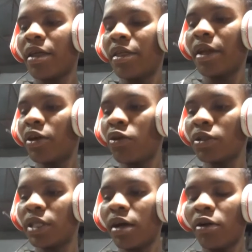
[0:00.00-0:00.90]

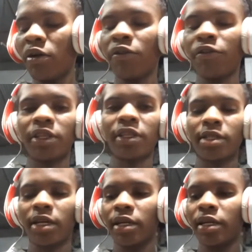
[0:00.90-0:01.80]
3/4 of a
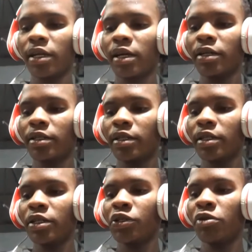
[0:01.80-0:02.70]
Tanzanian
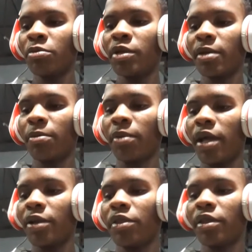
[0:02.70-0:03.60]
country should be
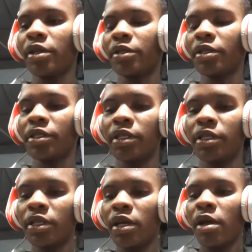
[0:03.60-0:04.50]
supplied with
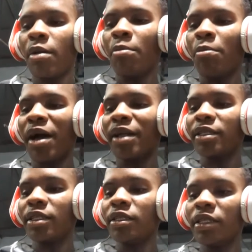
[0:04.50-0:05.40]
electricity.
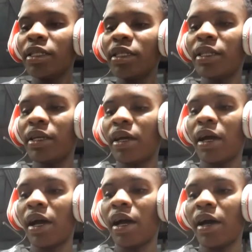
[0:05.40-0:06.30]
But indeed,
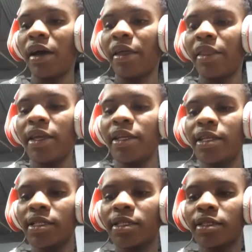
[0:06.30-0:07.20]
they
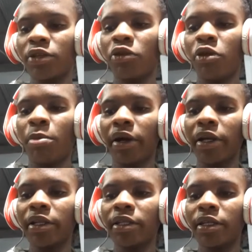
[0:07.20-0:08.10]
just try to
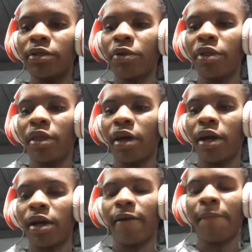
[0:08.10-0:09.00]
cooperate with
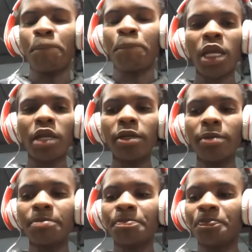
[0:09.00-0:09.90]

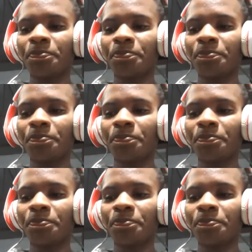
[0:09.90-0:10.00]
many